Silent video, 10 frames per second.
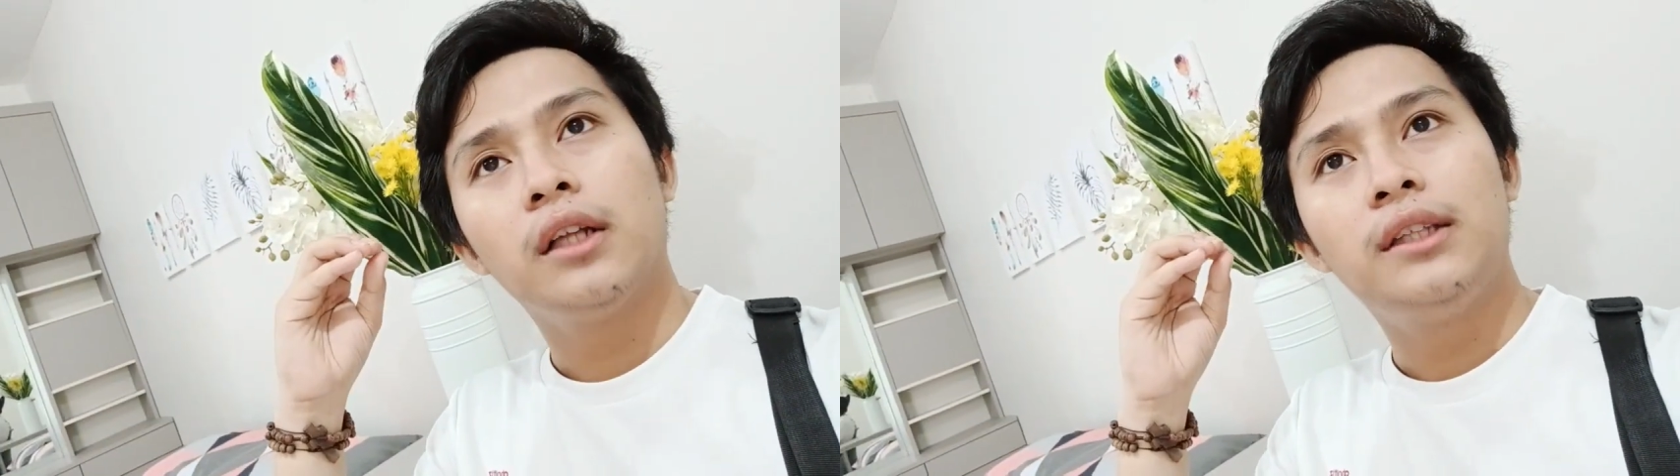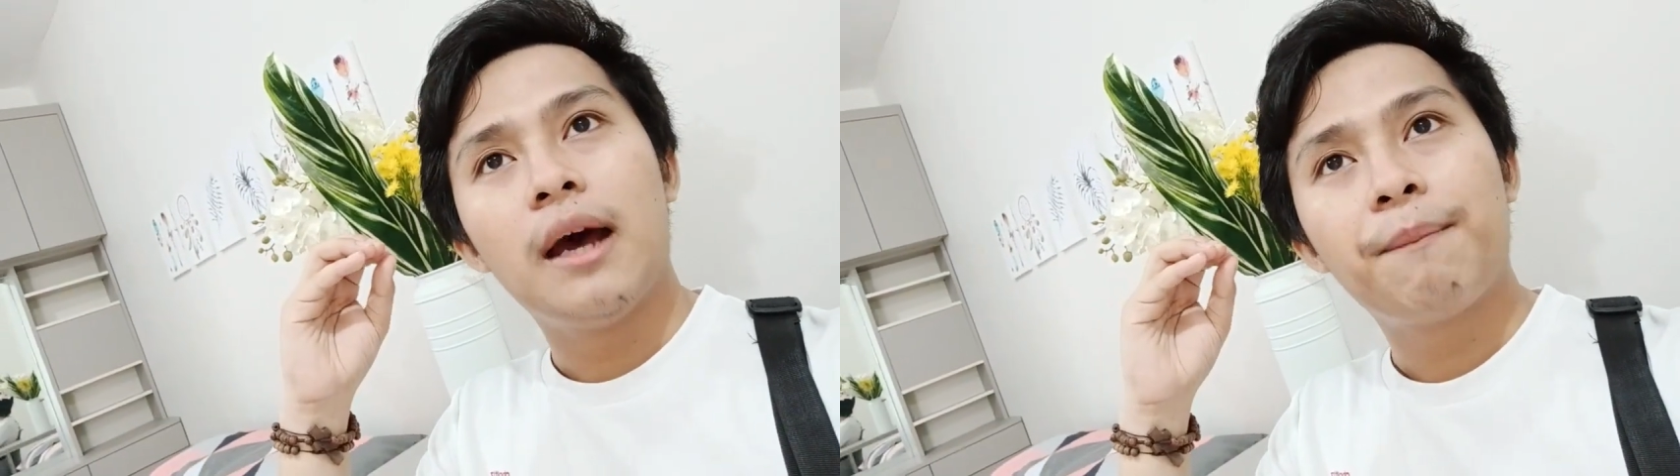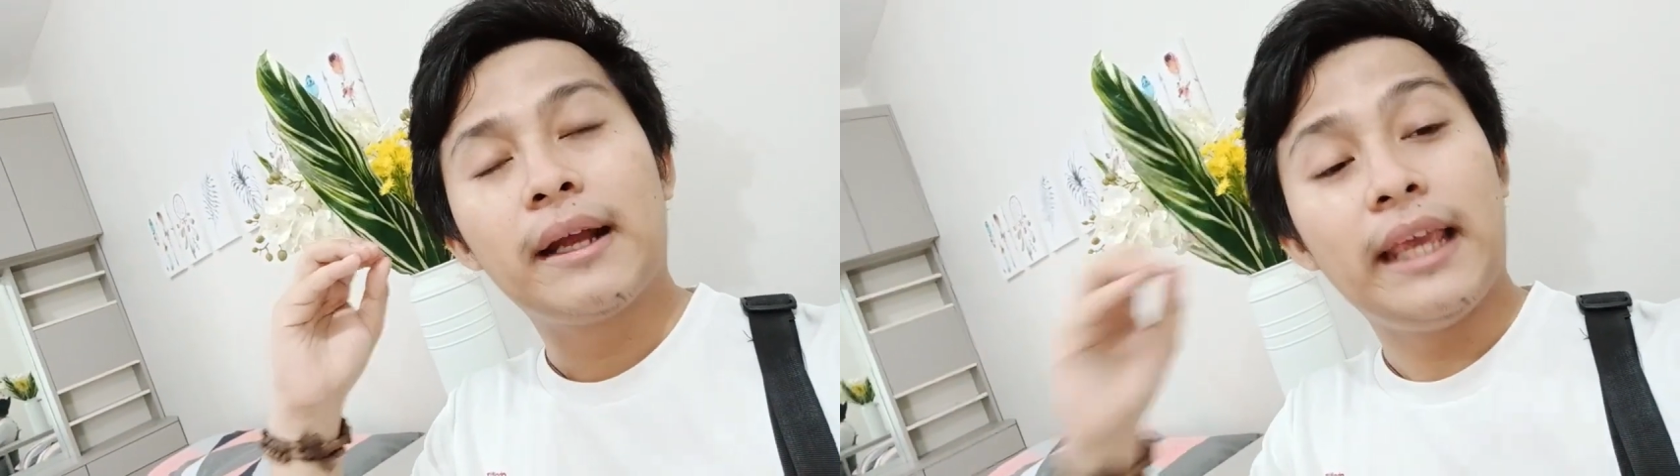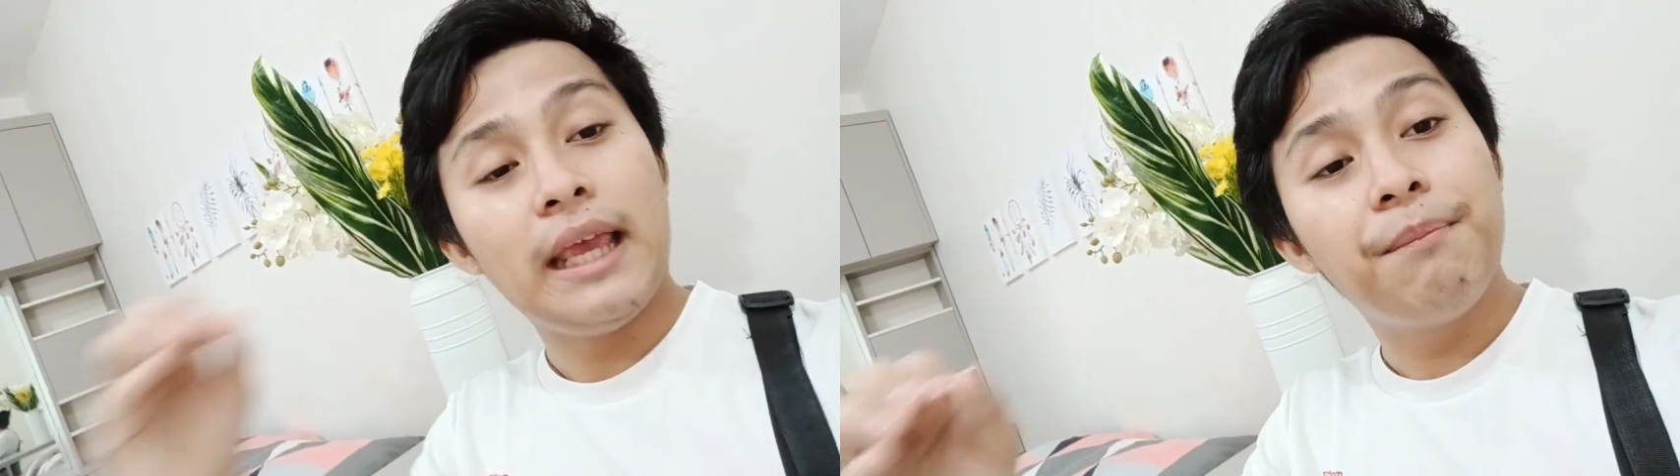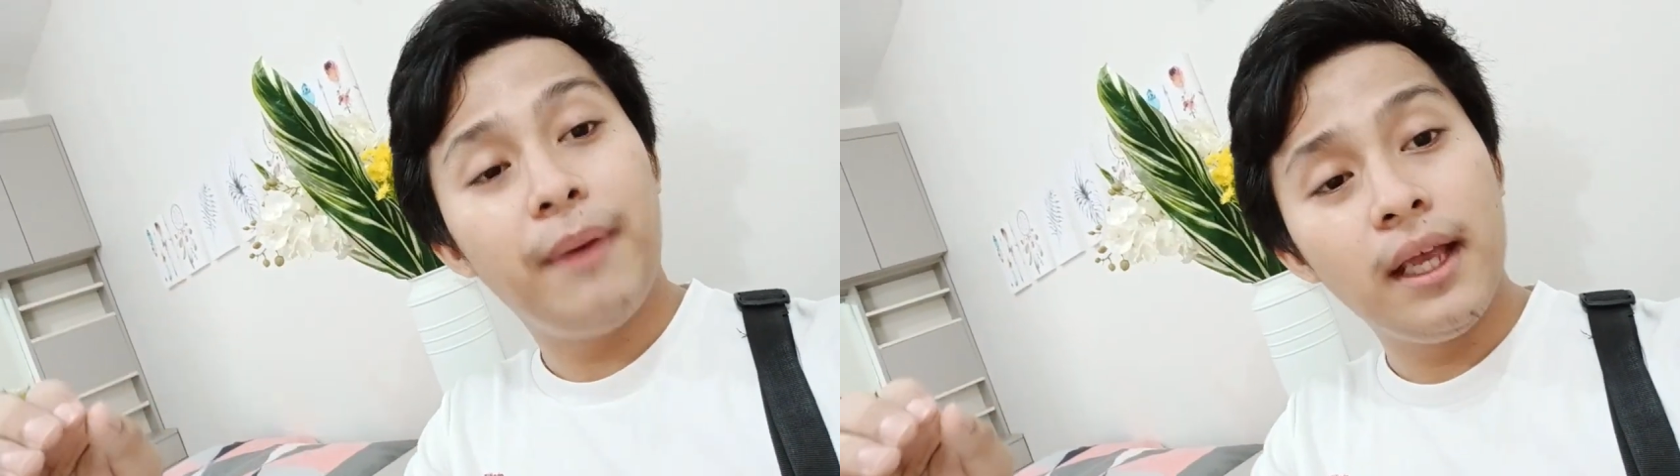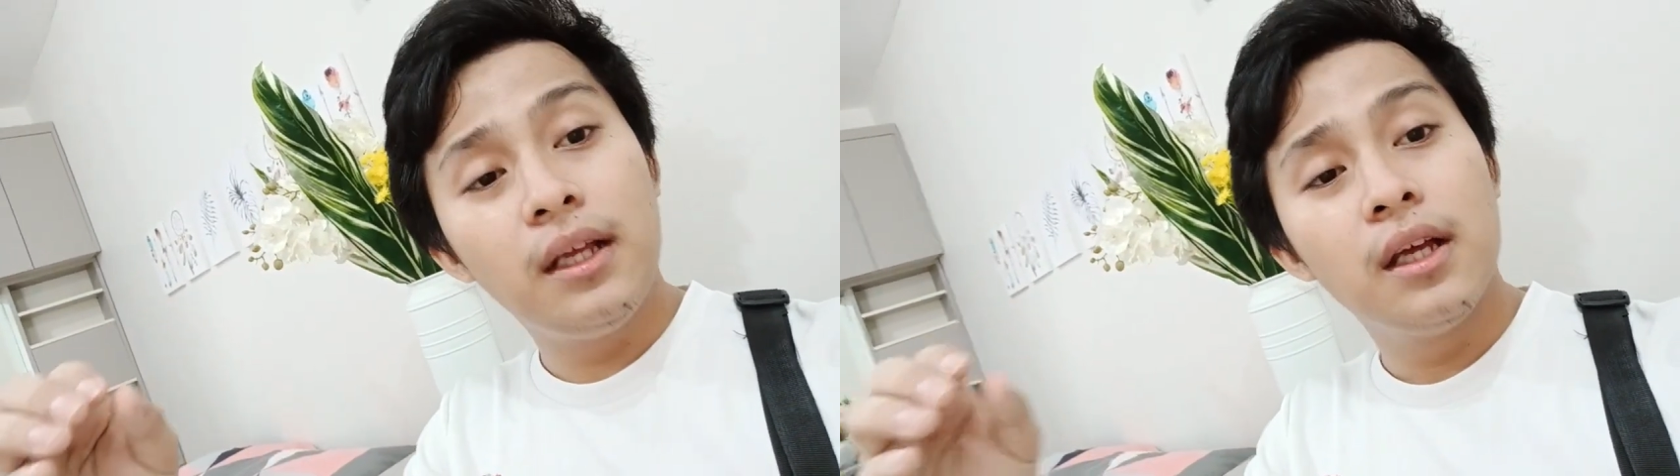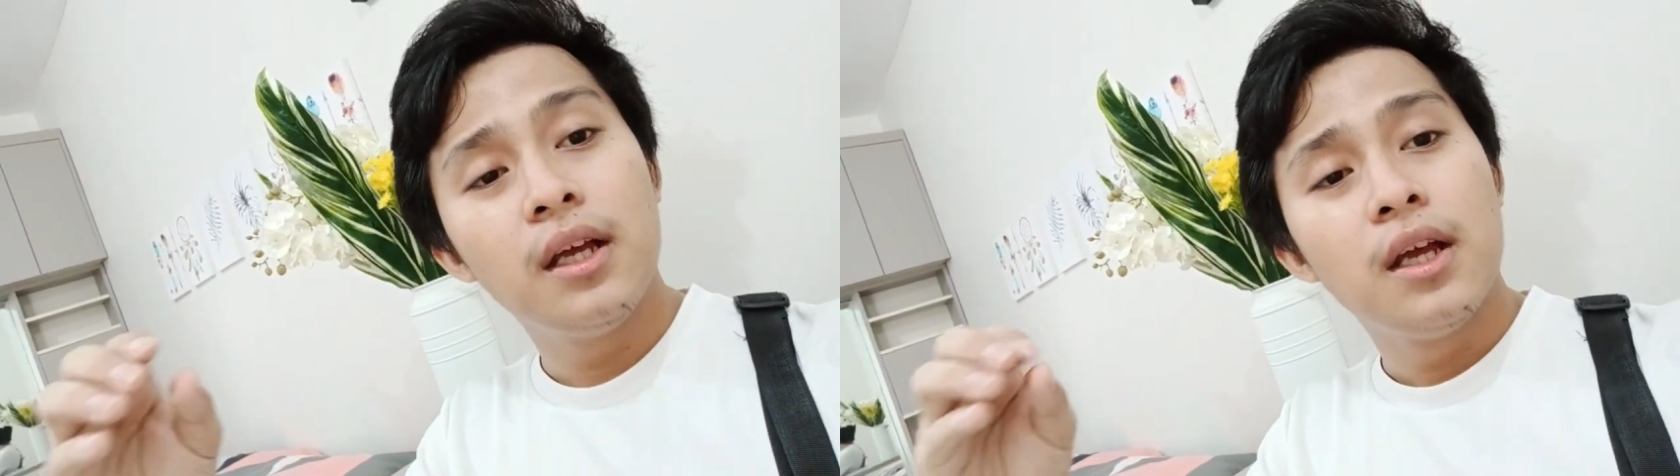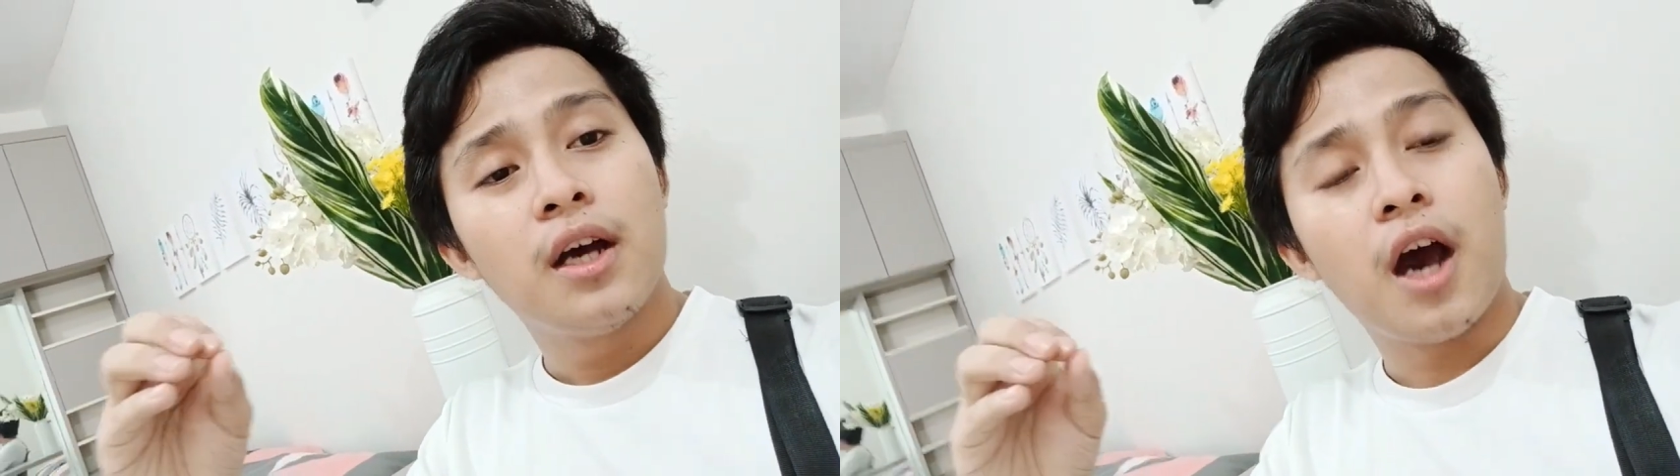The pag-ibig
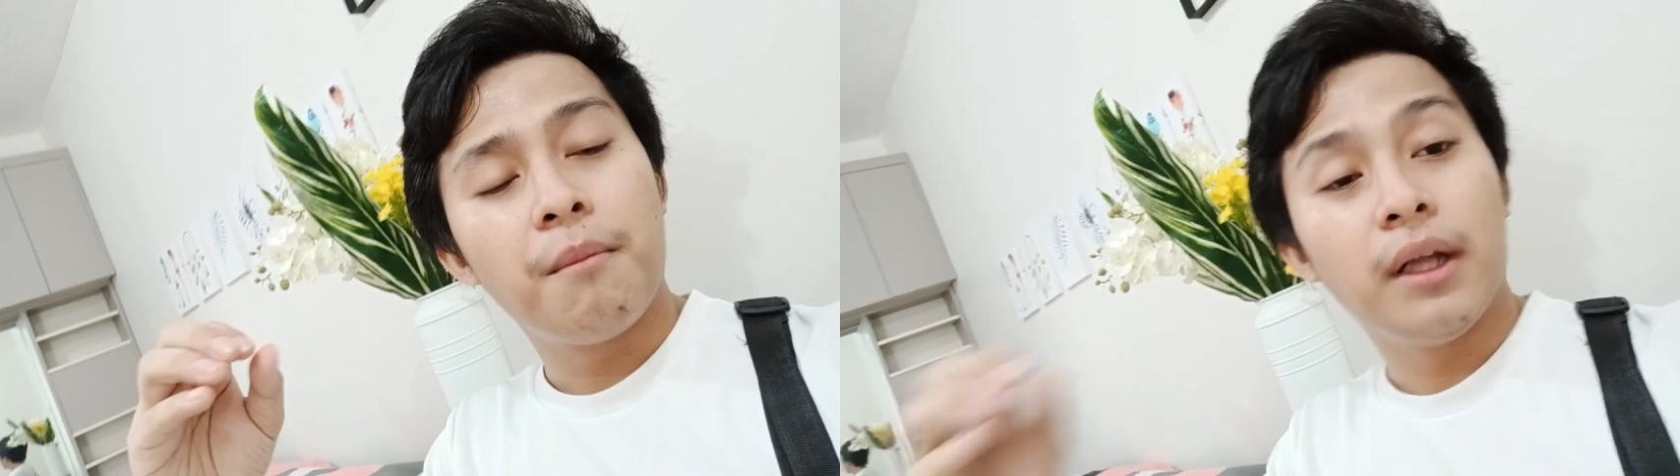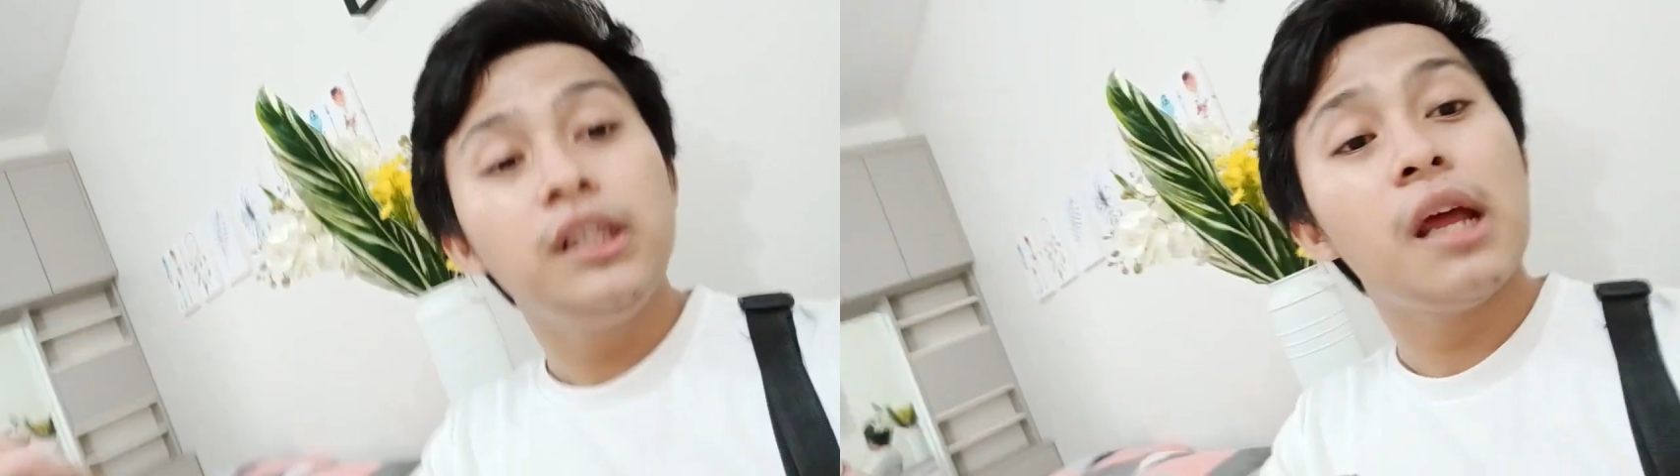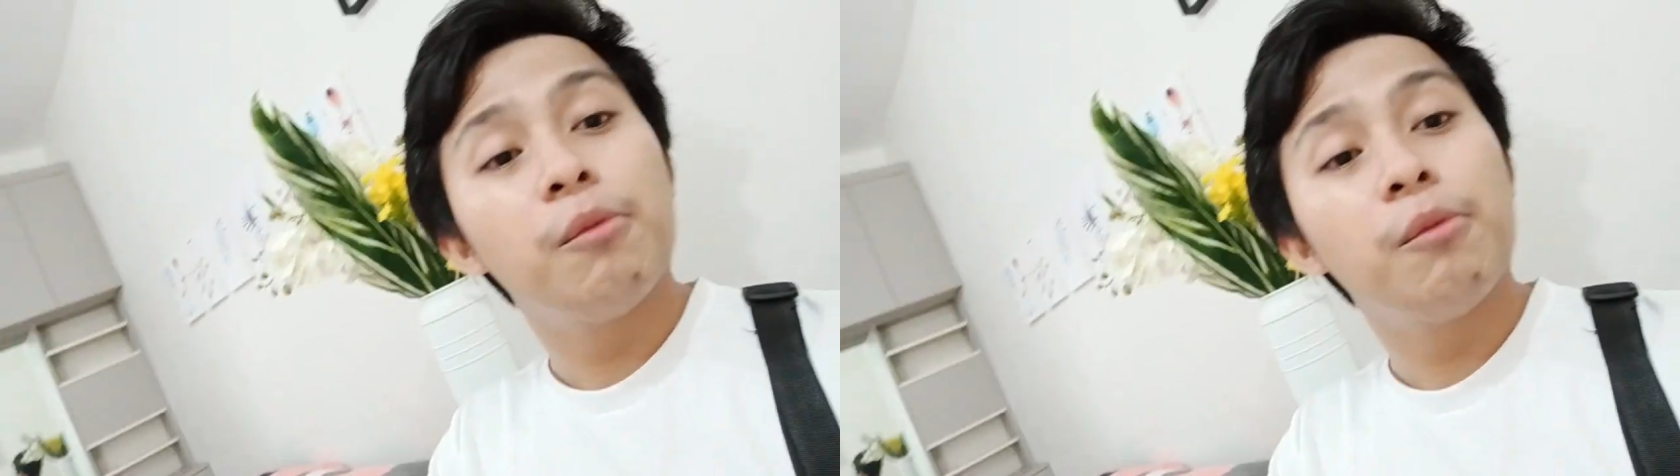monthly